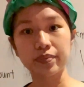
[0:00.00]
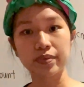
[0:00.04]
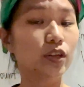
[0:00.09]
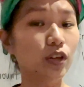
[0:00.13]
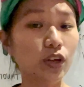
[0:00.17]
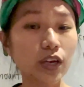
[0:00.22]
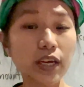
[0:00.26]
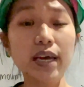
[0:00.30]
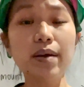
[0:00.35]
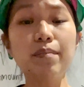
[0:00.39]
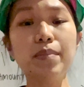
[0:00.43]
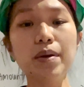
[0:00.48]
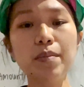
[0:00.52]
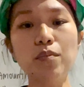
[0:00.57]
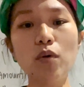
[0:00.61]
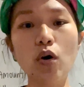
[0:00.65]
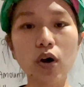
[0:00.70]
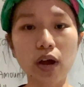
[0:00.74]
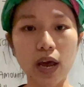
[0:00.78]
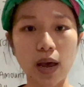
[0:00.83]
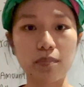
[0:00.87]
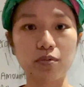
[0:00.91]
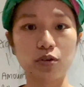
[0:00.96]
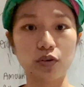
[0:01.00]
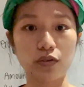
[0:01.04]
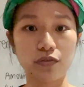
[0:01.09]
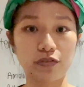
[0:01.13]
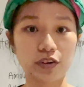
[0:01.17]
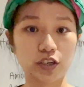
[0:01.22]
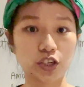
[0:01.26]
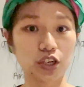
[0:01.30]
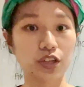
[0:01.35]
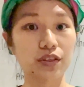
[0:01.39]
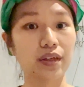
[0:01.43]
It can be more capital
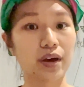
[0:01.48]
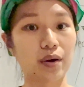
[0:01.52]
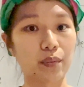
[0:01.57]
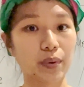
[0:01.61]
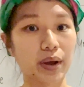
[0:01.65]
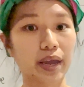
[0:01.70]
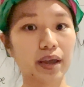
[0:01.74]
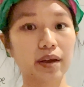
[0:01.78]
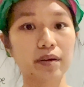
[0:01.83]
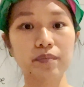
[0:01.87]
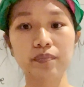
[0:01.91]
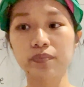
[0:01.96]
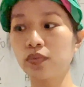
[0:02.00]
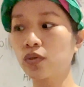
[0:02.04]
efficient that way.